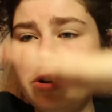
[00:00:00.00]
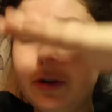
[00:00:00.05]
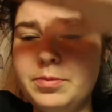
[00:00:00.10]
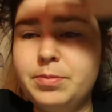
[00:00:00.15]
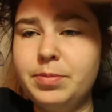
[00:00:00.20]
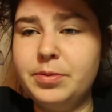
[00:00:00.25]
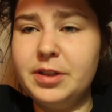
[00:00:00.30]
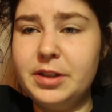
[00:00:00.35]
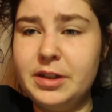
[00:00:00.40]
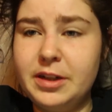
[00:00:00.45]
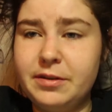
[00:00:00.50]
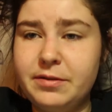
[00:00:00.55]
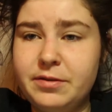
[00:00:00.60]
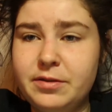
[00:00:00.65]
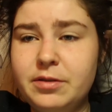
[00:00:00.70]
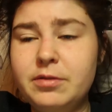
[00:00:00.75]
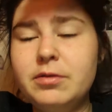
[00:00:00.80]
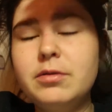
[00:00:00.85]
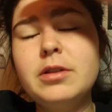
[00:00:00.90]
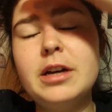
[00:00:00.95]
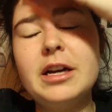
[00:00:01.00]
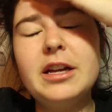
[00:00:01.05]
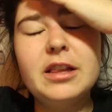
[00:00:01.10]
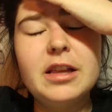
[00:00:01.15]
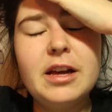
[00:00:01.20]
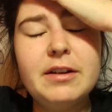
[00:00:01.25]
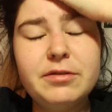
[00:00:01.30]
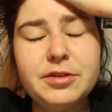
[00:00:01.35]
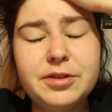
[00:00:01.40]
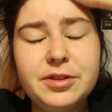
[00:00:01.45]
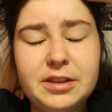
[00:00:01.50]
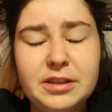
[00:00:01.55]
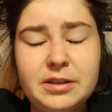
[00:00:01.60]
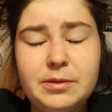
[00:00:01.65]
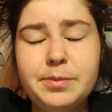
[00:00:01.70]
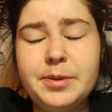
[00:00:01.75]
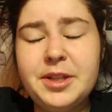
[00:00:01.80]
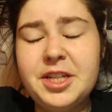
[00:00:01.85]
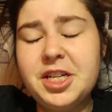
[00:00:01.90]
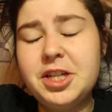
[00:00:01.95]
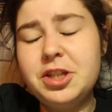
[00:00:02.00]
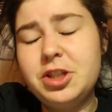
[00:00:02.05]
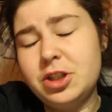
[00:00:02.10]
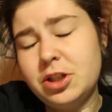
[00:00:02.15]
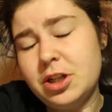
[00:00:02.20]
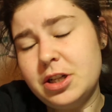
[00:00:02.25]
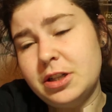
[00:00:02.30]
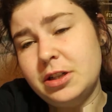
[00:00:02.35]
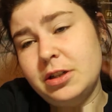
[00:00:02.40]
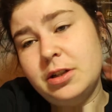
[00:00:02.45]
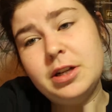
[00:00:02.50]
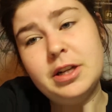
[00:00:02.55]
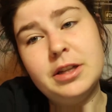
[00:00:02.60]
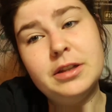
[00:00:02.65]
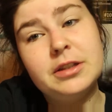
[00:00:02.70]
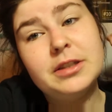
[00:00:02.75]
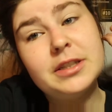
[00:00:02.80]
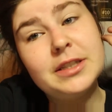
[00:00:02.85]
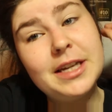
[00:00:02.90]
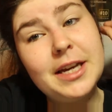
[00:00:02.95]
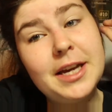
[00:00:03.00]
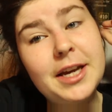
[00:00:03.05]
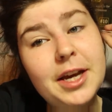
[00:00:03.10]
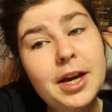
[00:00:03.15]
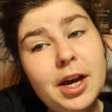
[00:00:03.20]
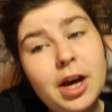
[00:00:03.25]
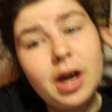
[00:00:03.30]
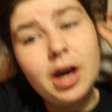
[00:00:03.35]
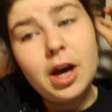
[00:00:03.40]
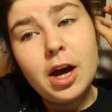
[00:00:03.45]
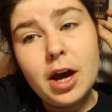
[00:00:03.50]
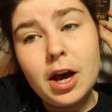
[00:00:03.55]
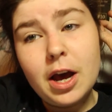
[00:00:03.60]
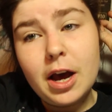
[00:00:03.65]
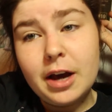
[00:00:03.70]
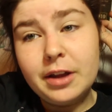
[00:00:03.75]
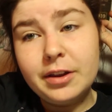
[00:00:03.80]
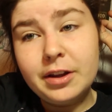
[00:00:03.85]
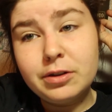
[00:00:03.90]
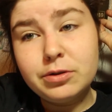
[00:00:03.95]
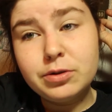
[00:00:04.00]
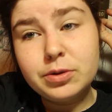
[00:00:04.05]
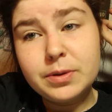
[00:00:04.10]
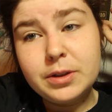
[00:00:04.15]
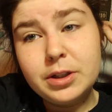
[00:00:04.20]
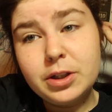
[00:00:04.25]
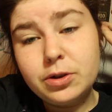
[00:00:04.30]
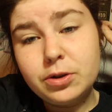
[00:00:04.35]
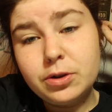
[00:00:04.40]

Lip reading: up to different like levels in the beach and in the sea, and that was really